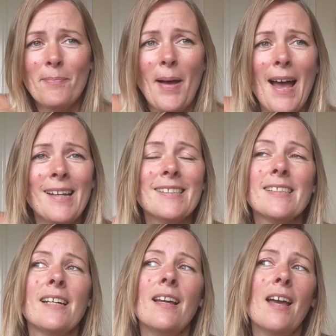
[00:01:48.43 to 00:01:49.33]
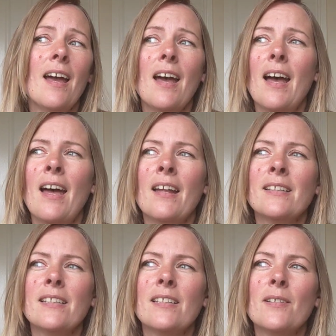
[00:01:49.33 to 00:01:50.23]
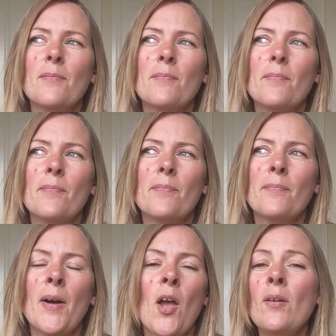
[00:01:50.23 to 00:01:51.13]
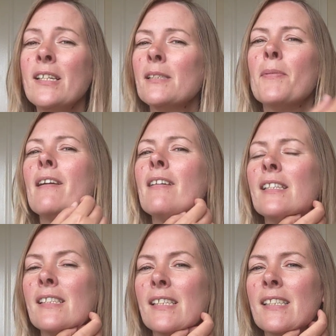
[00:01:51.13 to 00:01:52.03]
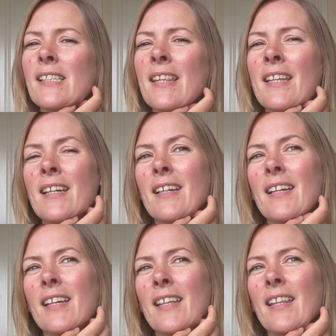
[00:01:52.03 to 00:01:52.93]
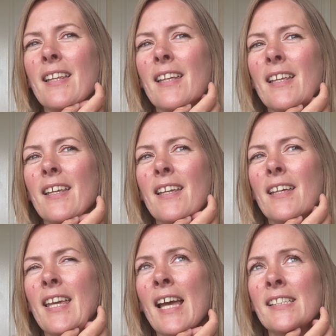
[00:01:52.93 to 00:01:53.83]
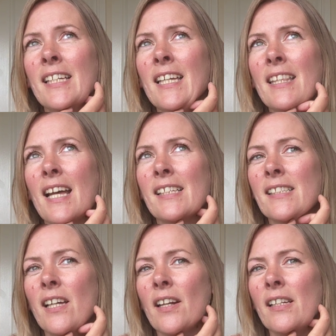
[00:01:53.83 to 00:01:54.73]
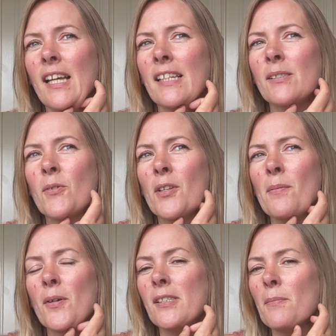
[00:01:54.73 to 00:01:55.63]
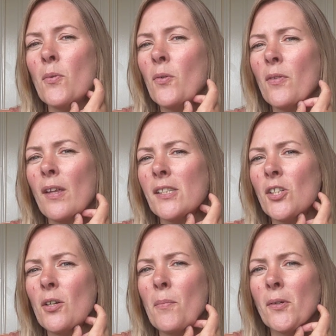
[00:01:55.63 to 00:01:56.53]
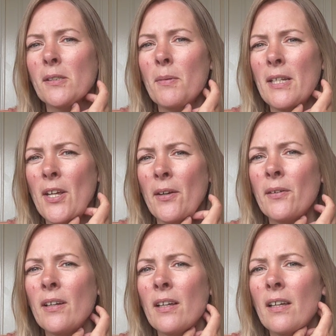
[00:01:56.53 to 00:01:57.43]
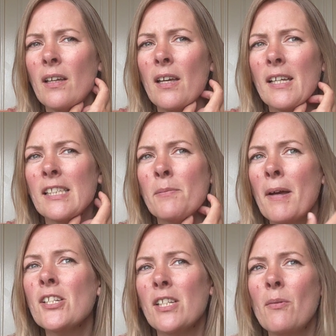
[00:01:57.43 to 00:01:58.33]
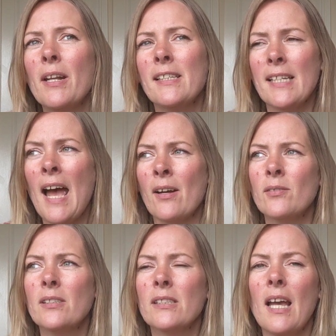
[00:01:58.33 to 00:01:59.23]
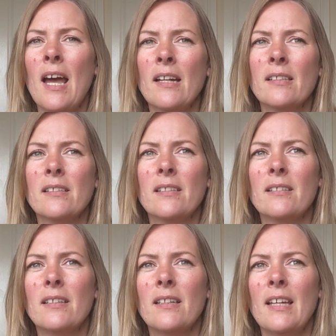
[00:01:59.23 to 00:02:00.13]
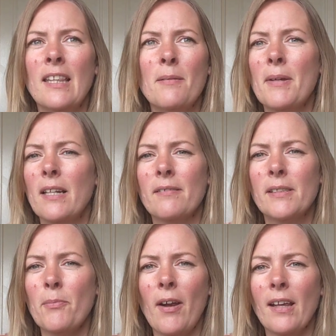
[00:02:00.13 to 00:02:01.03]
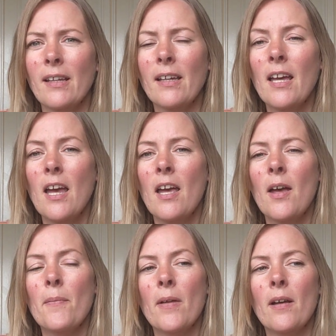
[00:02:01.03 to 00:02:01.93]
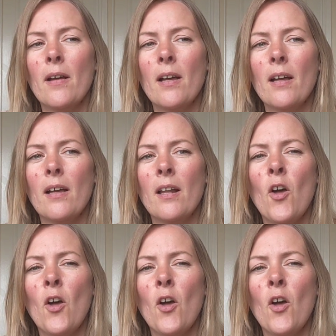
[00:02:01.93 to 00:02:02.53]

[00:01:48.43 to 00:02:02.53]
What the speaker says: past, and my own experiences, in that getting in that sun is one of the most important things you could possibly do, especially when it's out and in the middle of spring. A